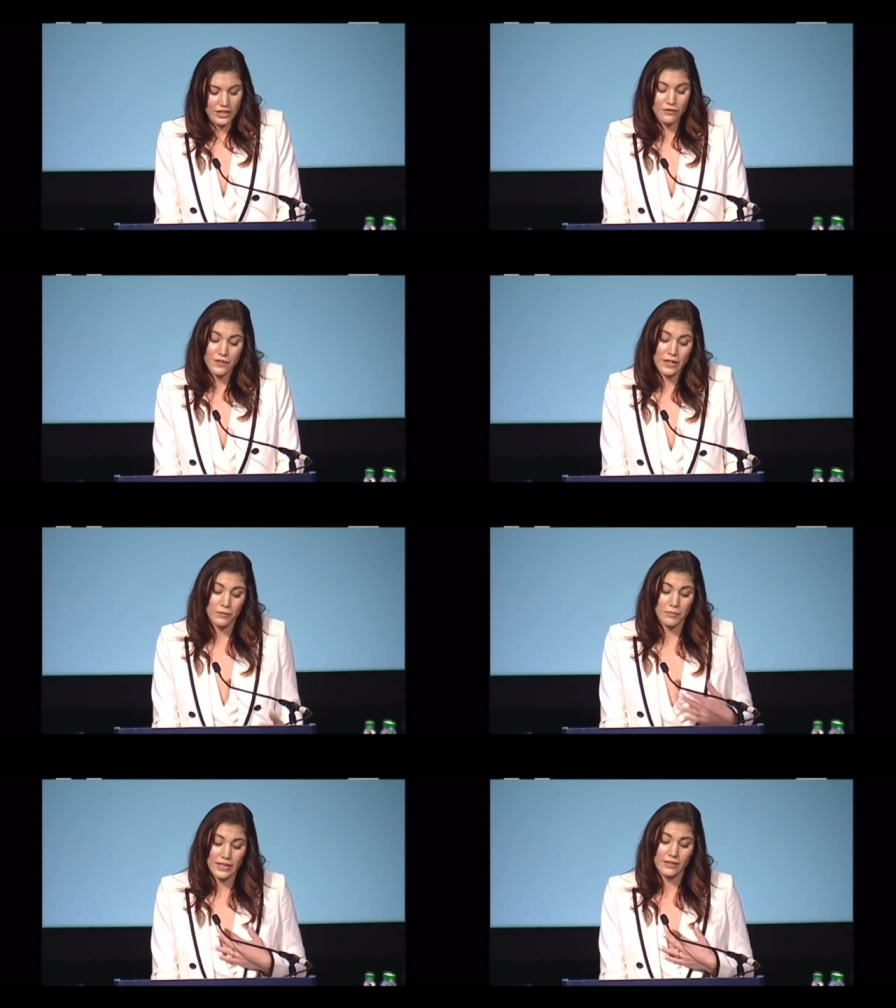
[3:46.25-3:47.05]
He
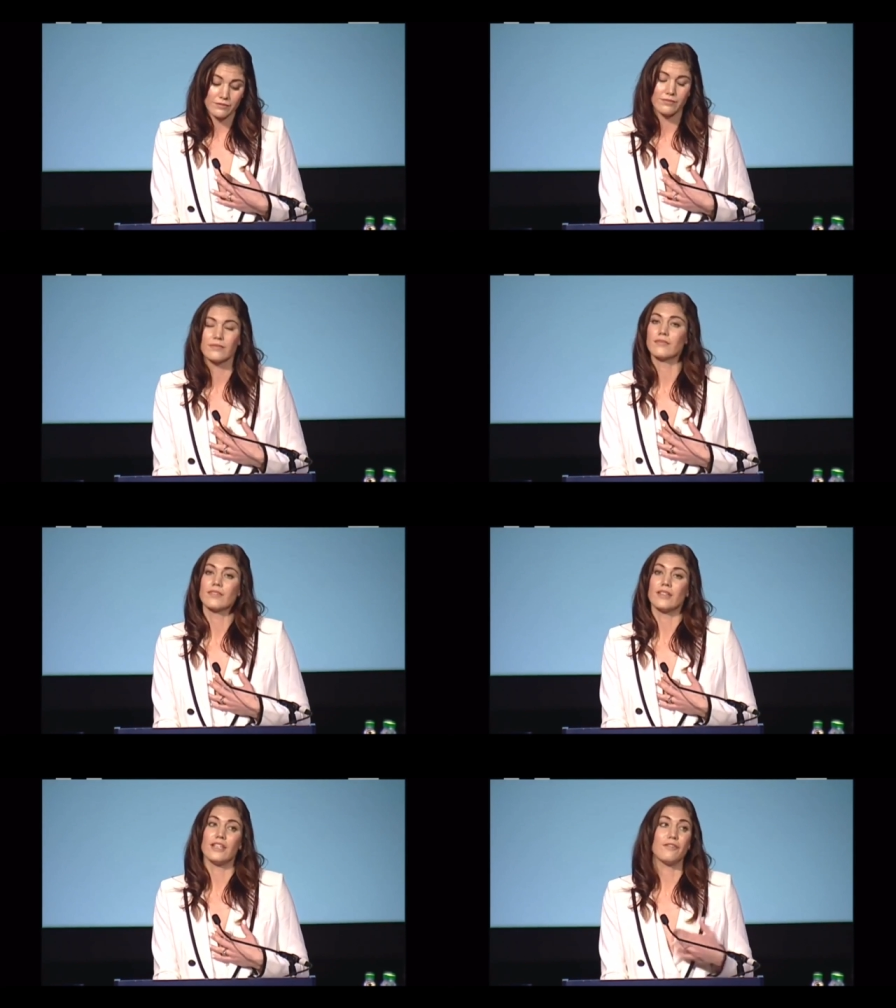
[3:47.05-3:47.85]
failed me,
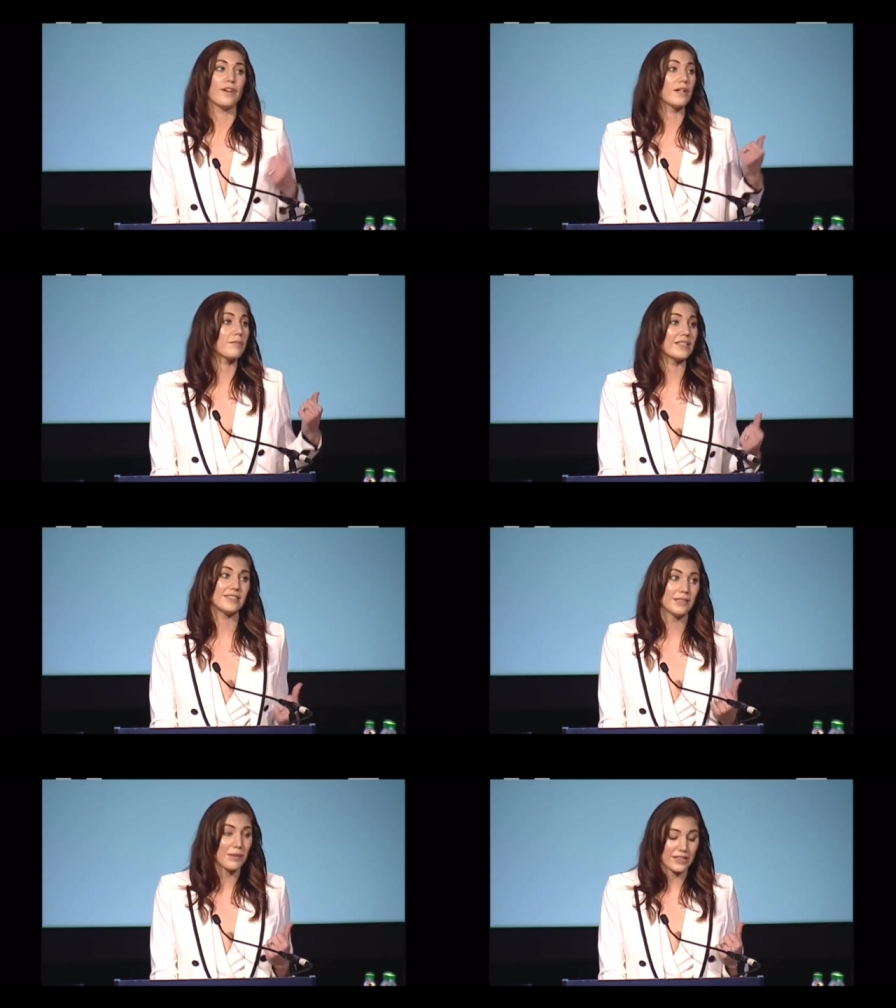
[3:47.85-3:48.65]
he failed my
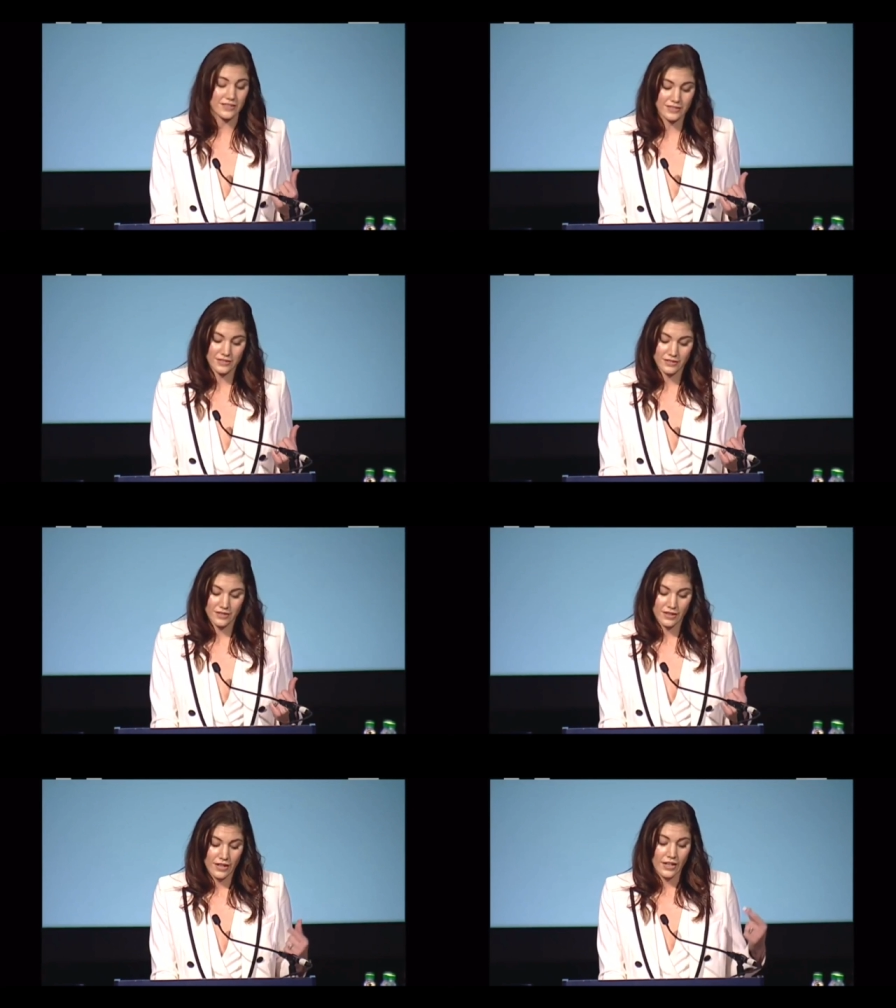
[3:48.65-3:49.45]
teammates,
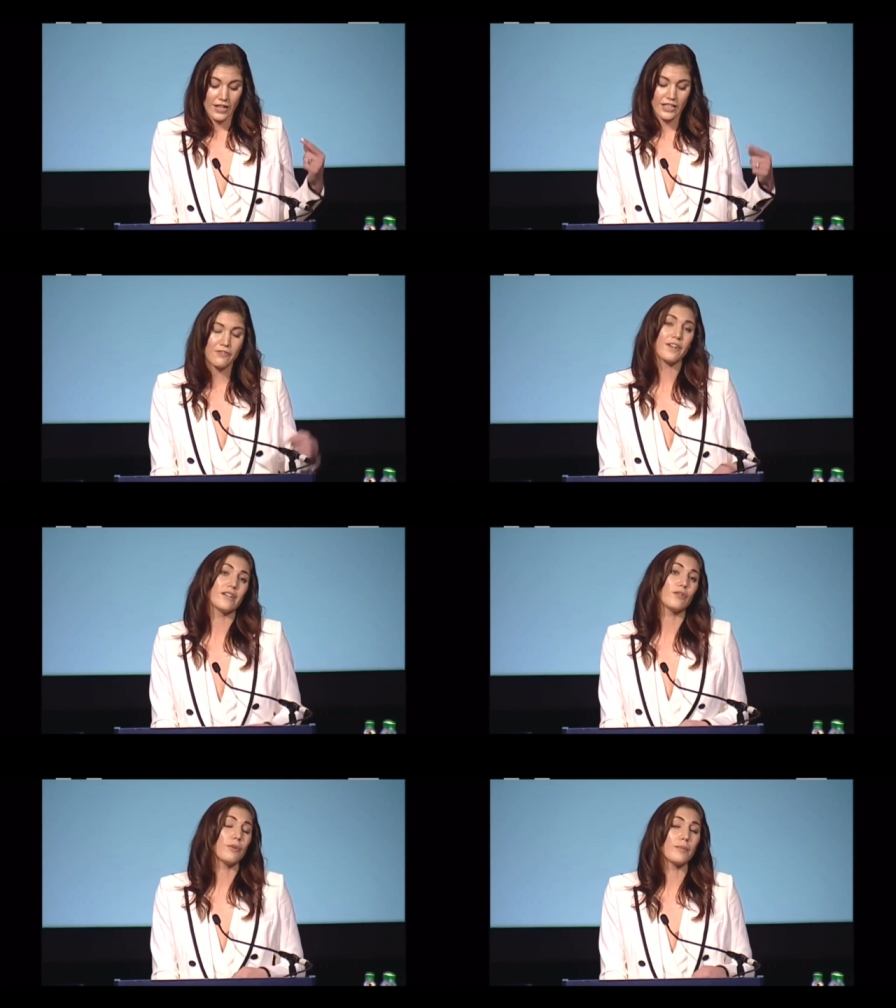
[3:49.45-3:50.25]
and he
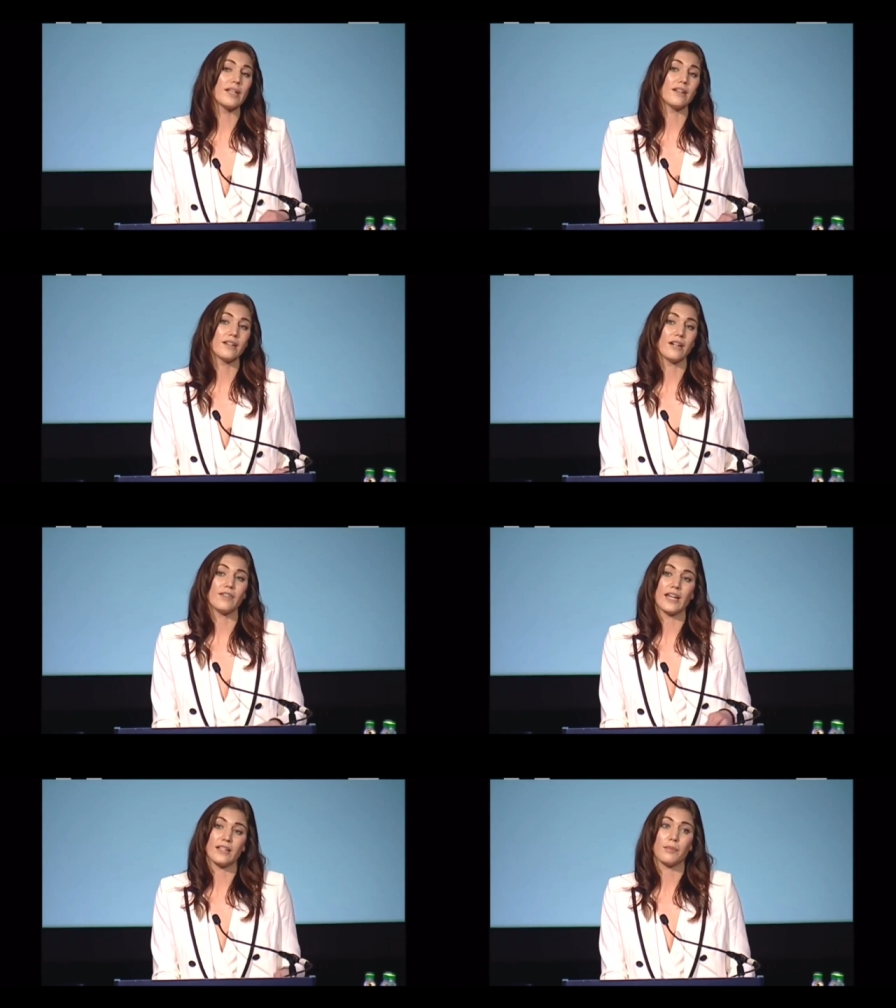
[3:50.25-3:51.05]
failed the women
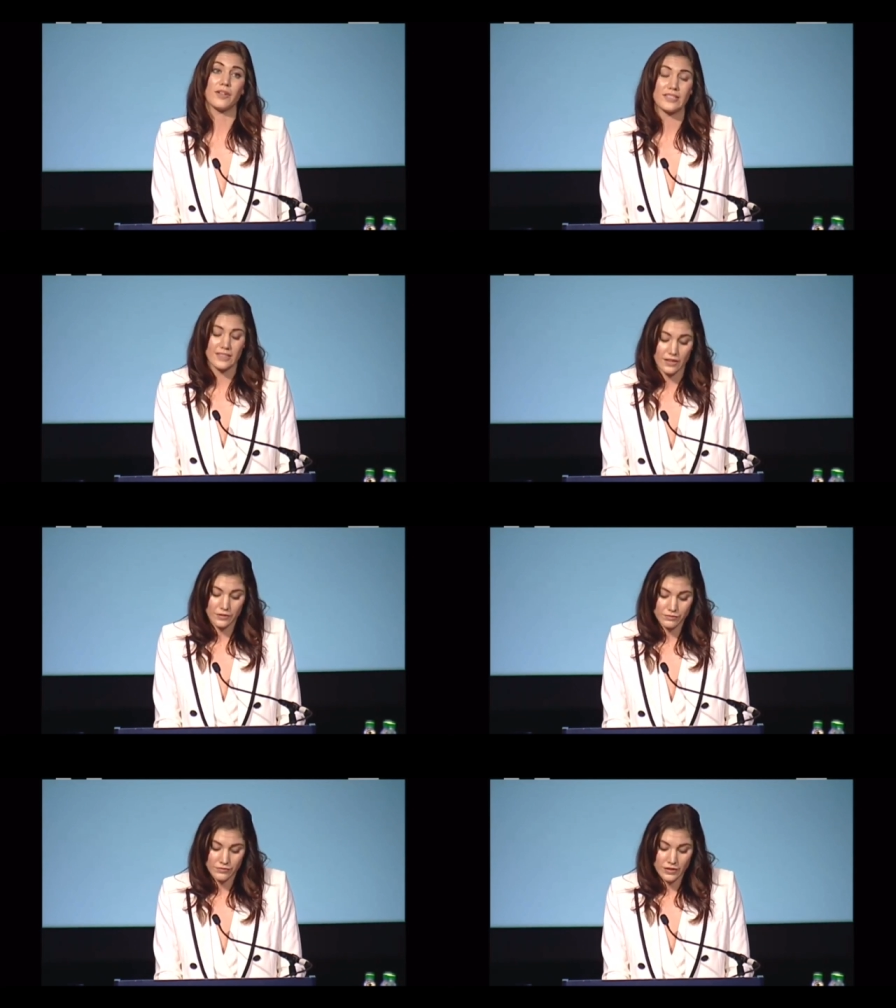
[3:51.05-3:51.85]
of the
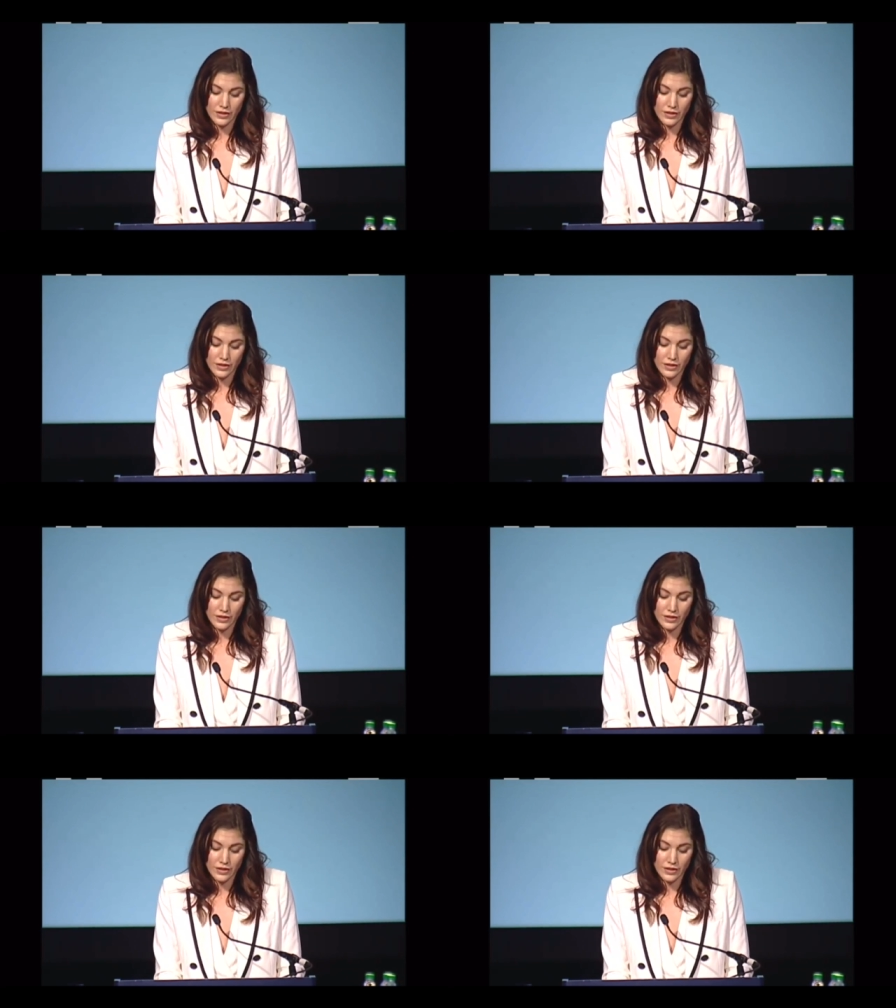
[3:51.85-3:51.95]
NWSL,